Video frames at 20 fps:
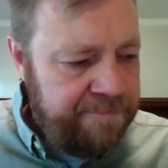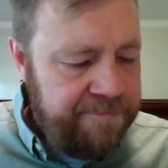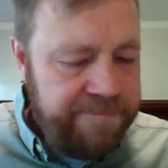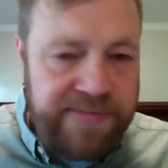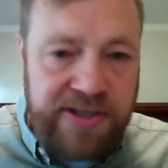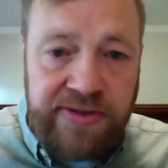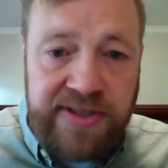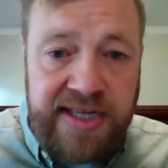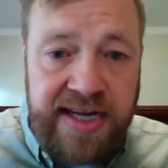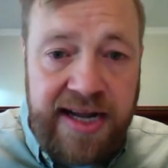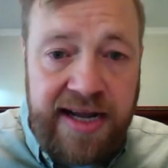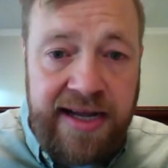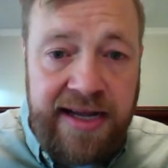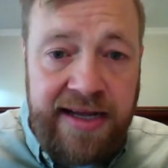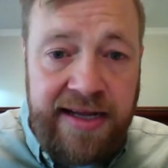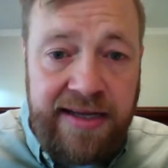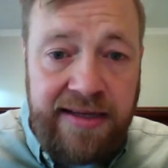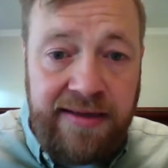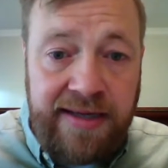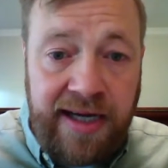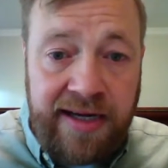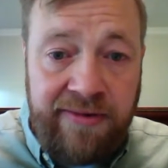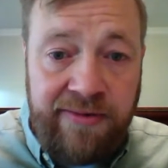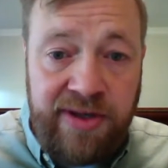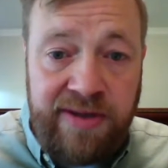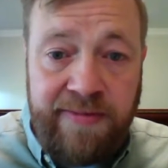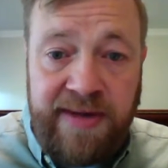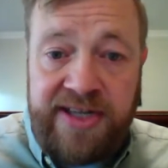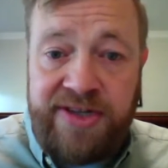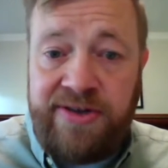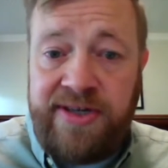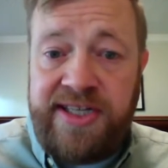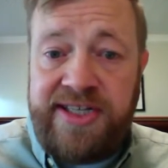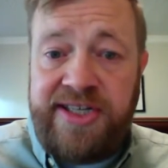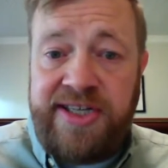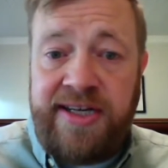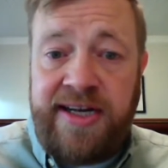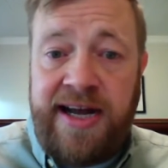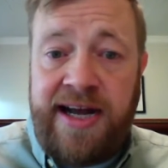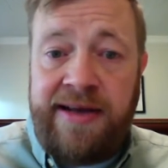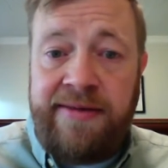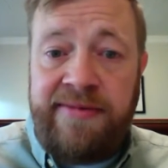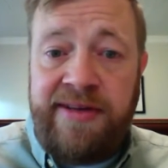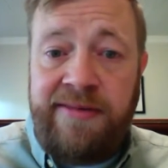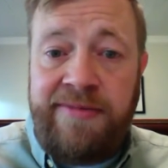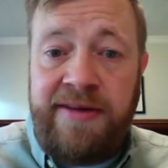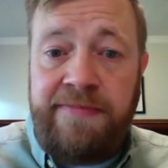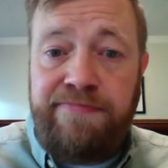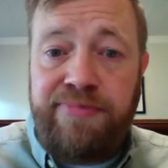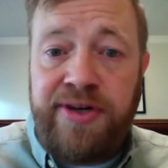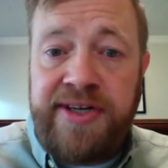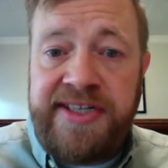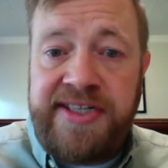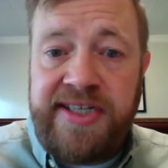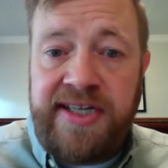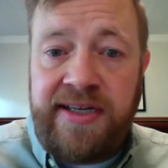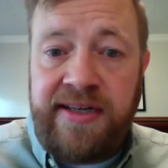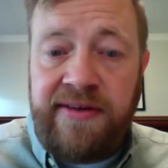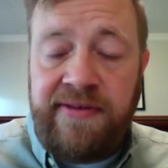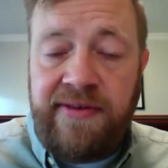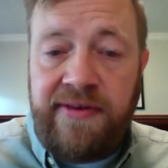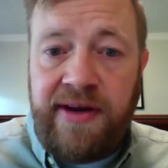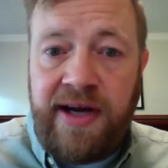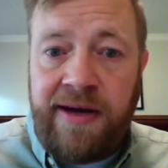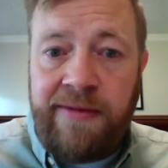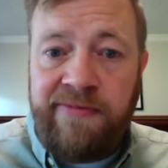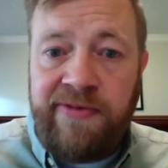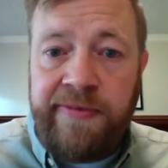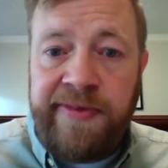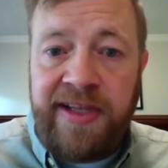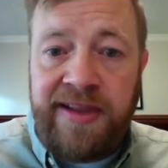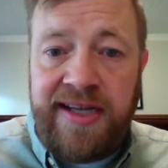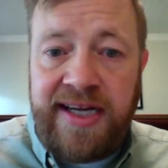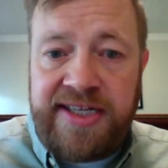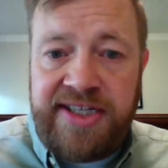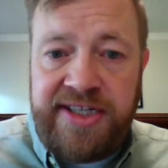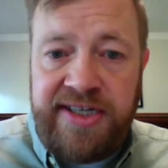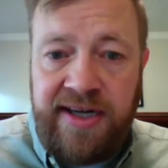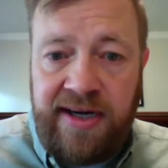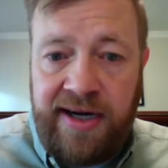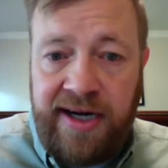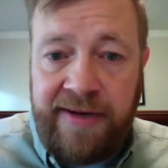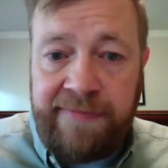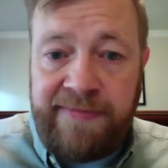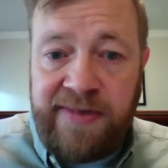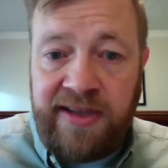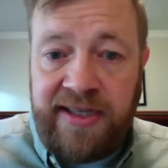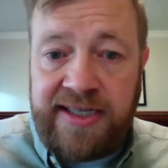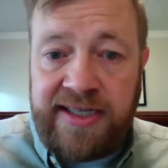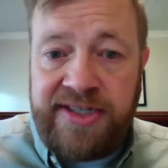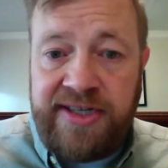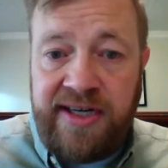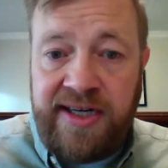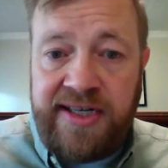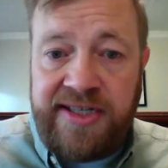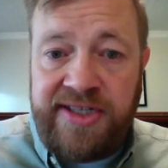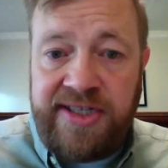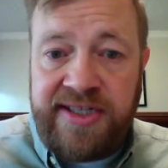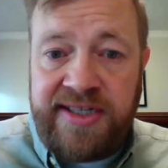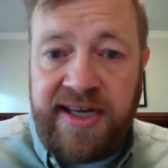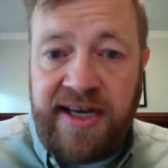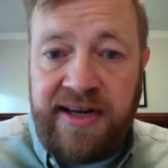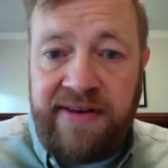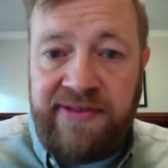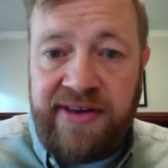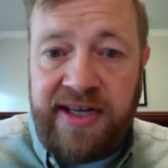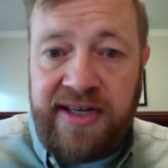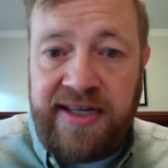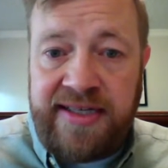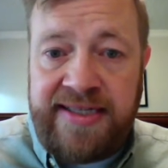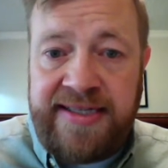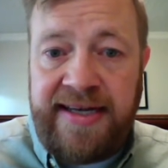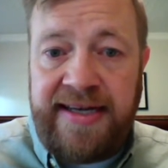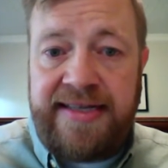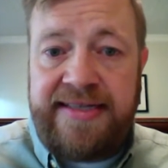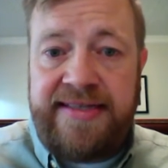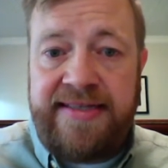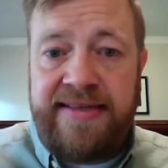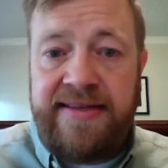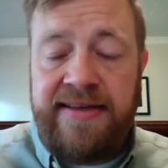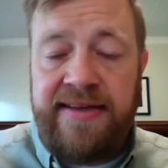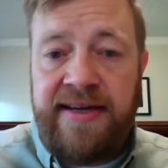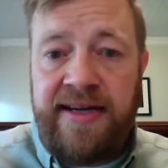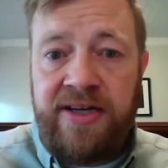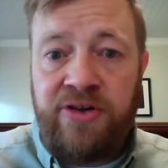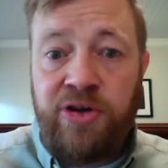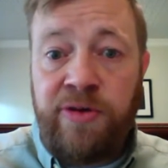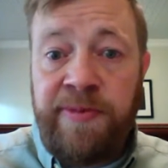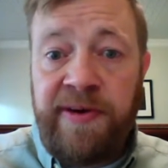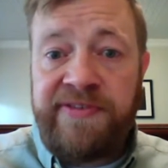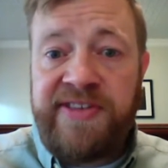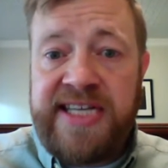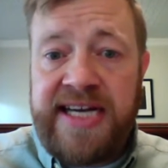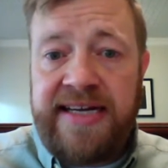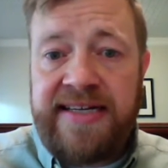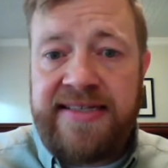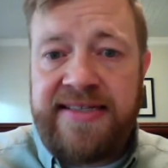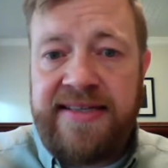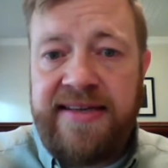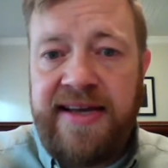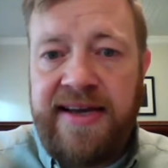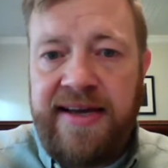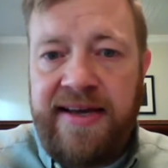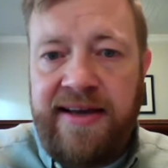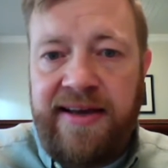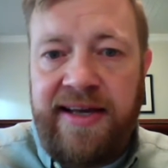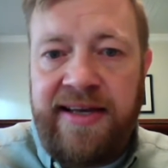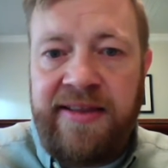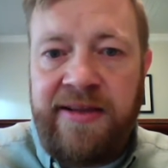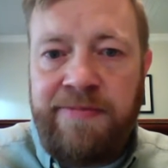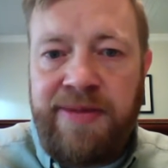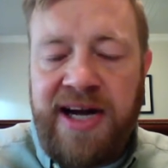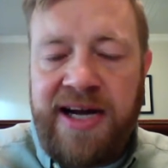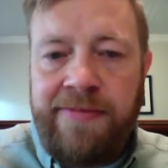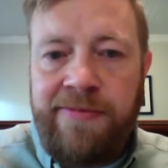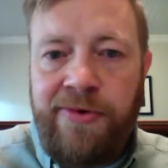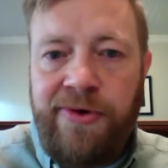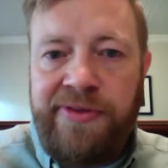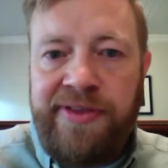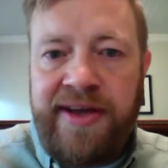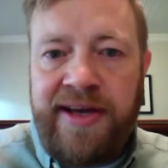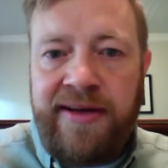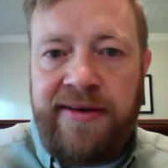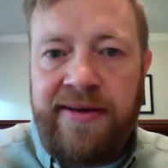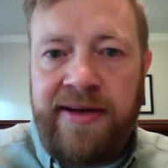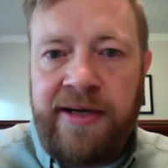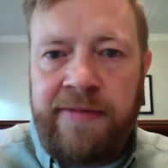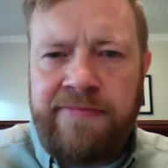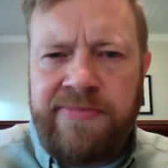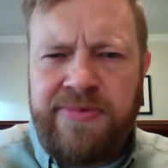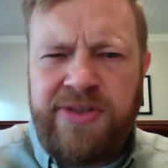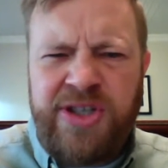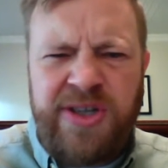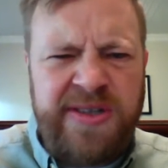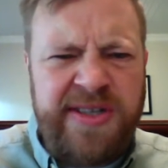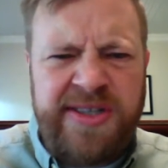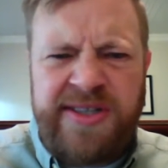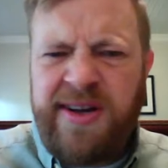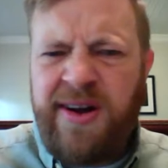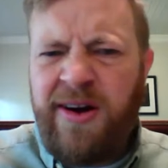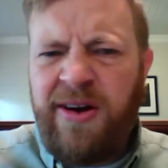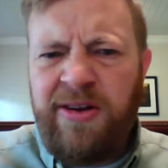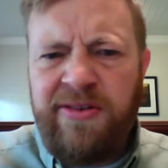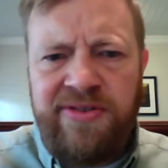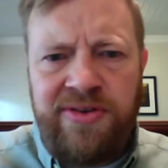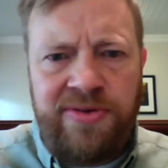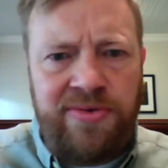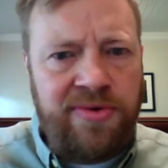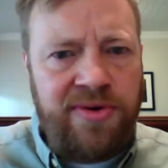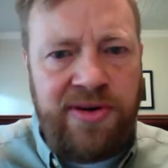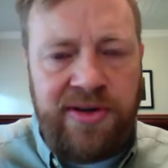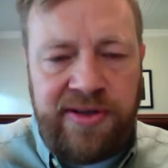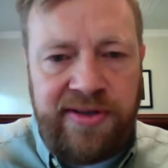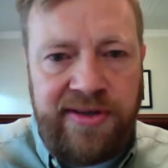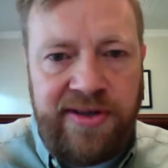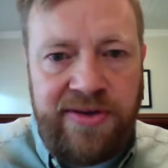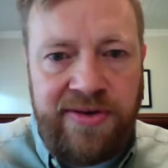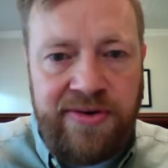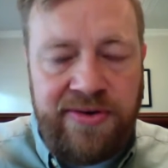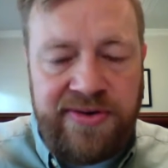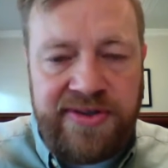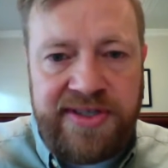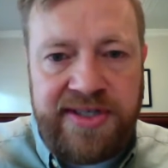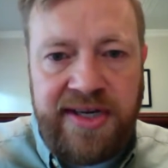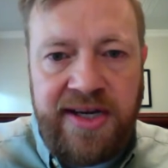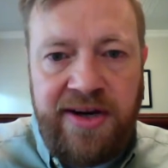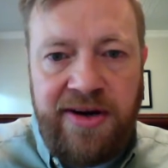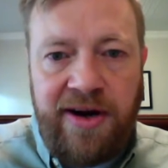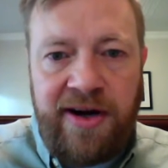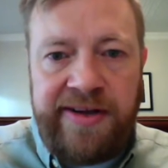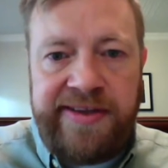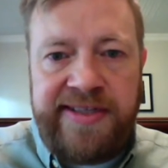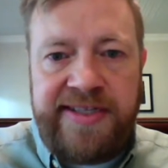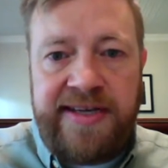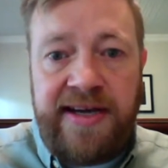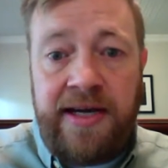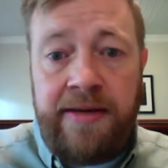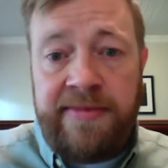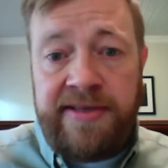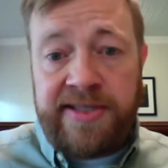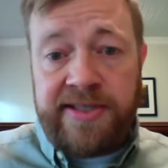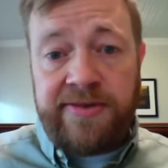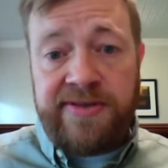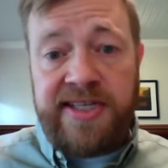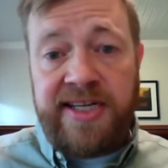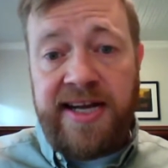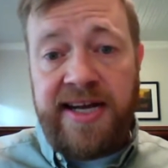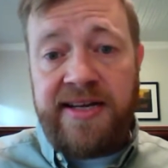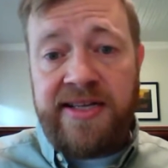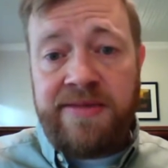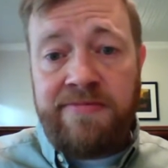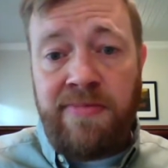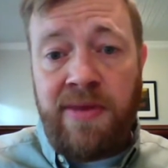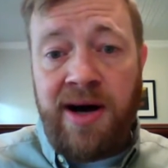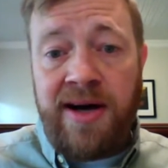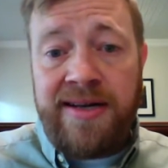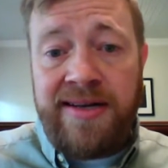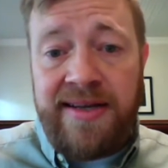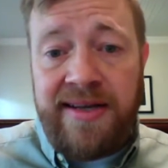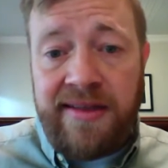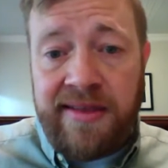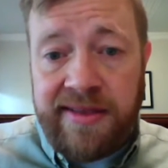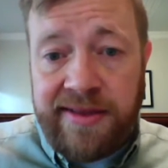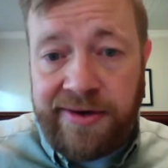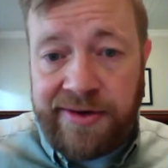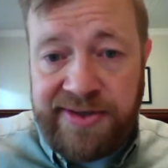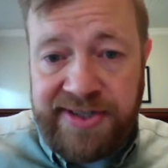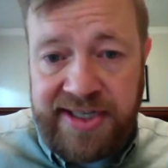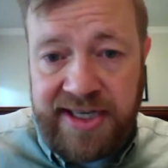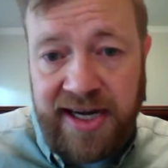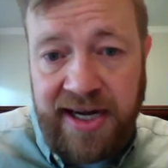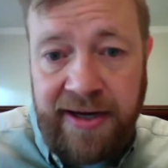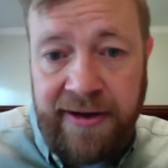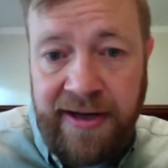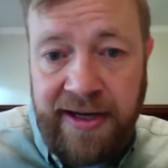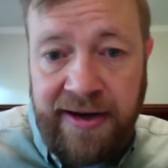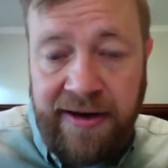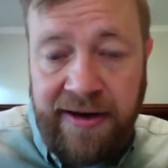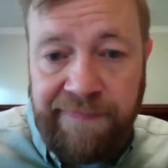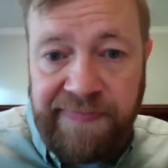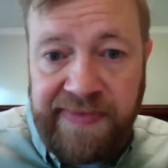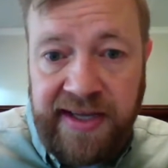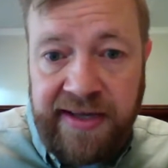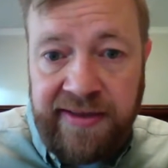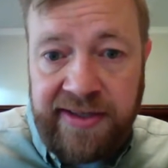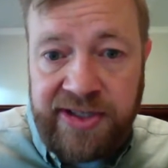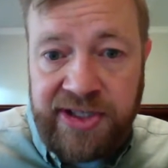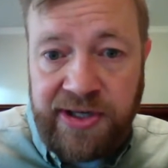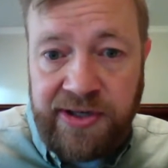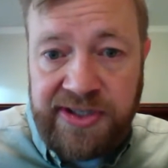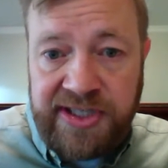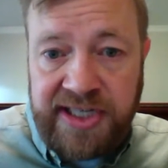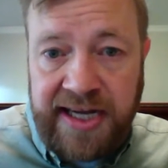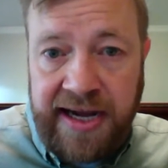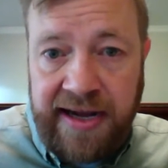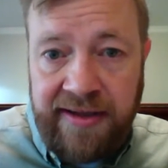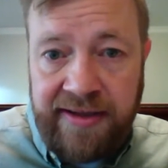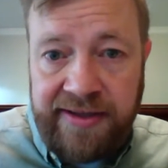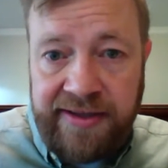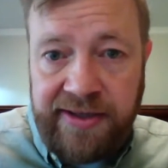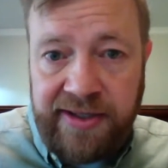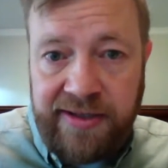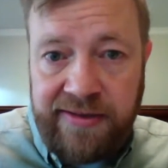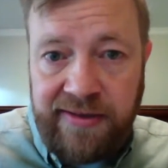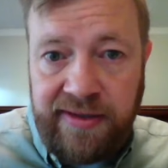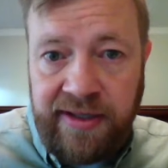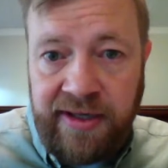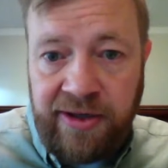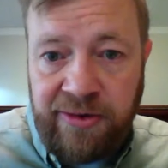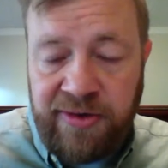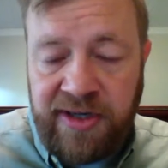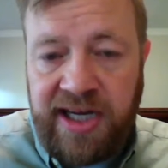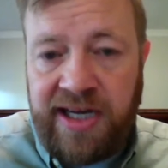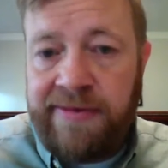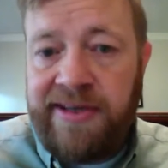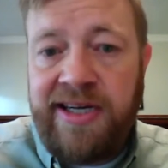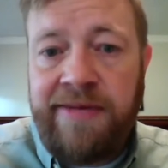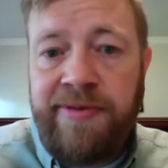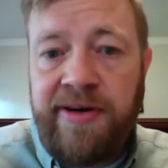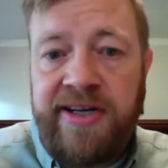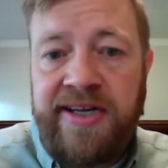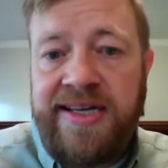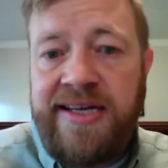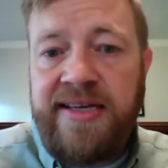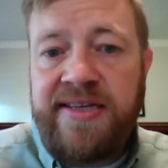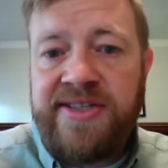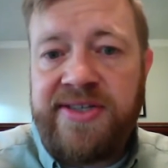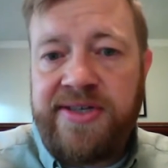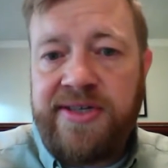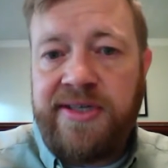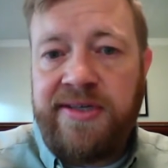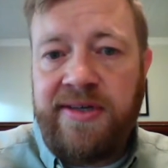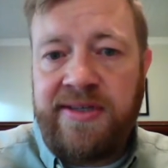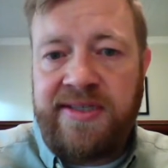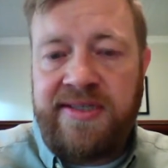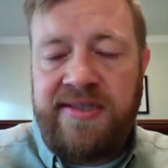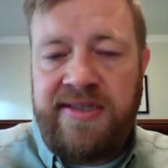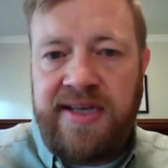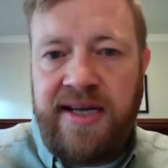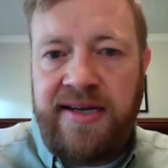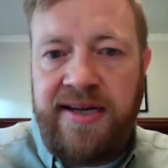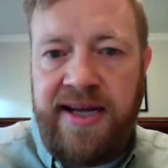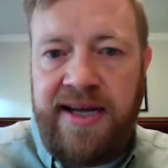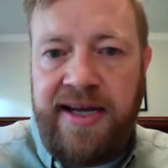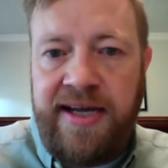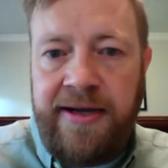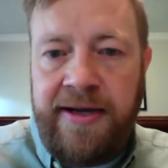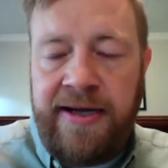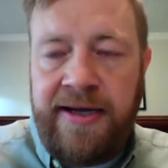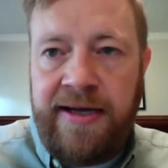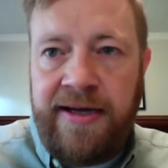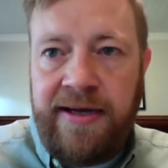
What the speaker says: So today, kind of with my tradition, I'm going to be preaching from the lectionary. The lectionary is just kind of a group of texts in the Bible that churches all over the world use all the time. And so today is Maundy Thursday. In the church calendar, we're coming up on Easter on Sunday.